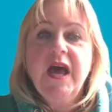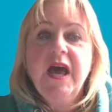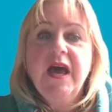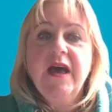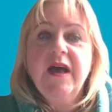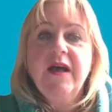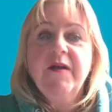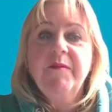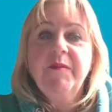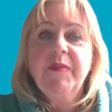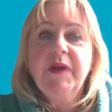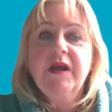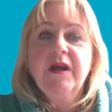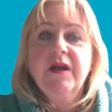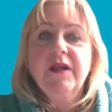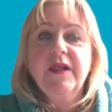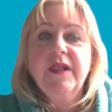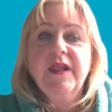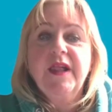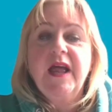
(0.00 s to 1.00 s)

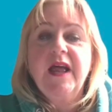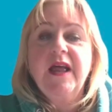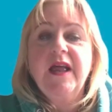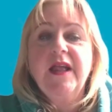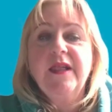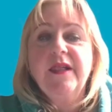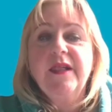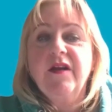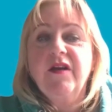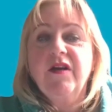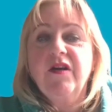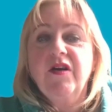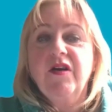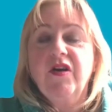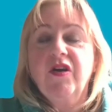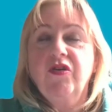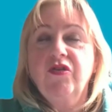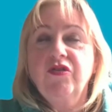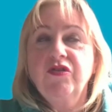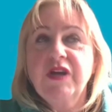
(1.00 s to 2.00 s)
because that is a
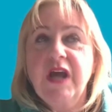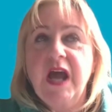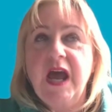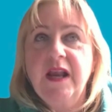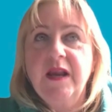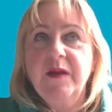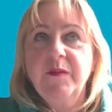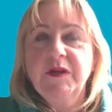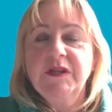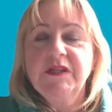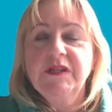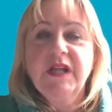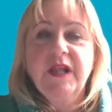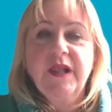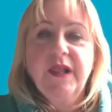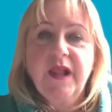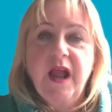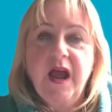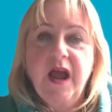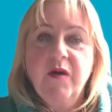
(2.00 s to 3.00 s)
good element to
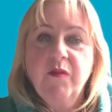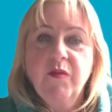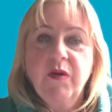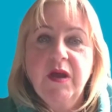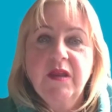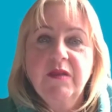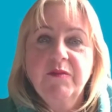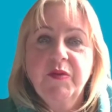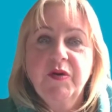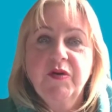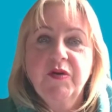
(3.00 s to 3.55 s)
start with,